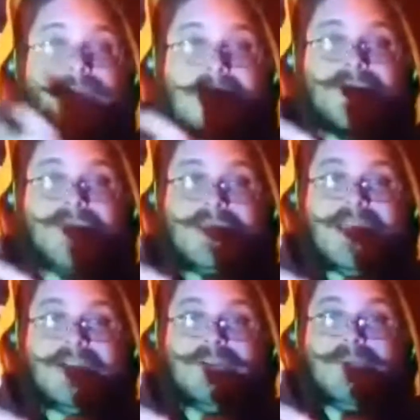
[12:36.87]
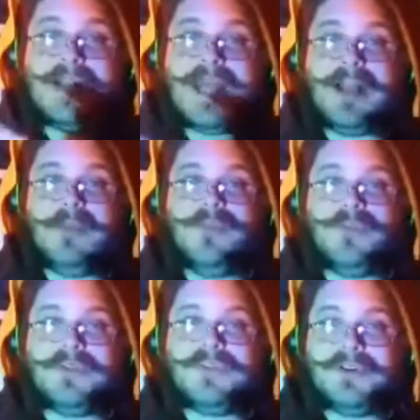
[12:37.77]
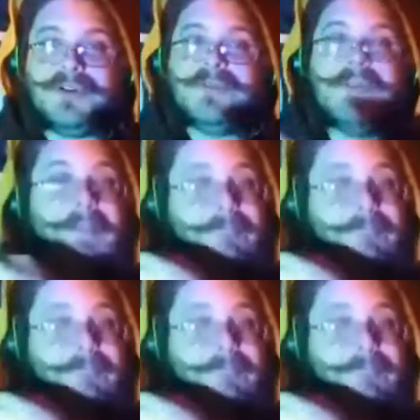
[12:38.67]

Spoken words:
wealthy and you want to help Worcester